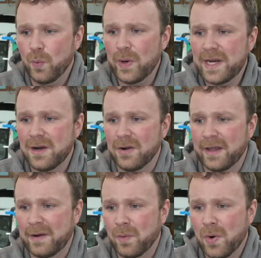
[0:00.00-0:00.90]
weird.
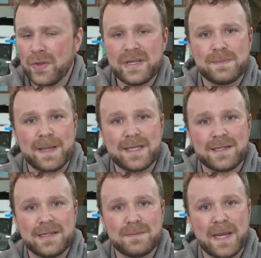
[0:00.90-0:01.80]
Like, were all these
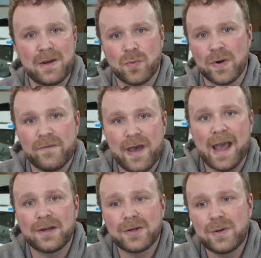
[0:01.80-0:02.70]
pistons made in one
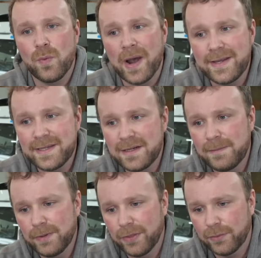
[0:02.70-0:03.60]
factory? Why is it number